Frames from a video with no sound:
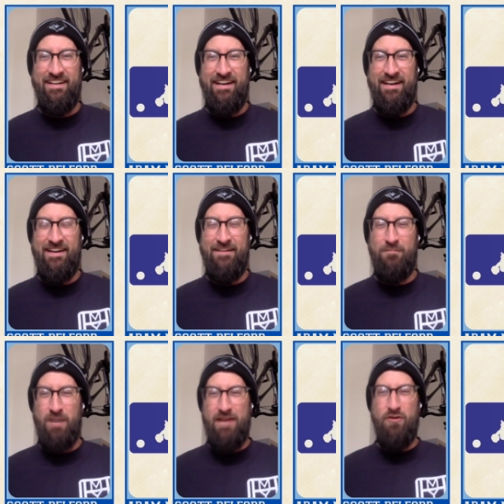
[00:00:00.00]

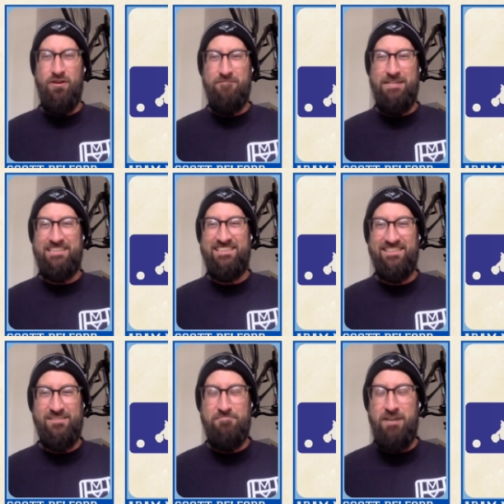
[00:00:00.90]
when I ordered my
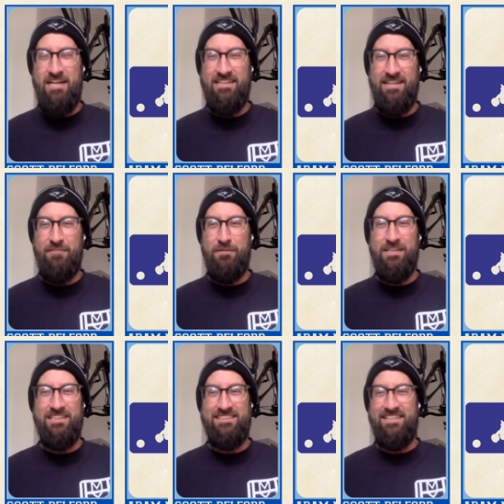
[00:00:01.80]
6th pint, I
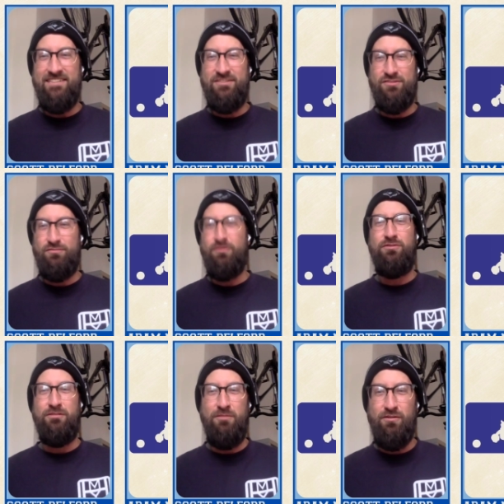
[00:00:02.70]
really said
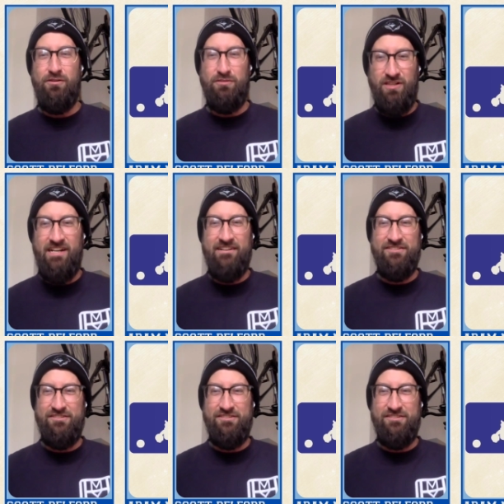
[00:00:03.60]
screw tomorrow, Claire.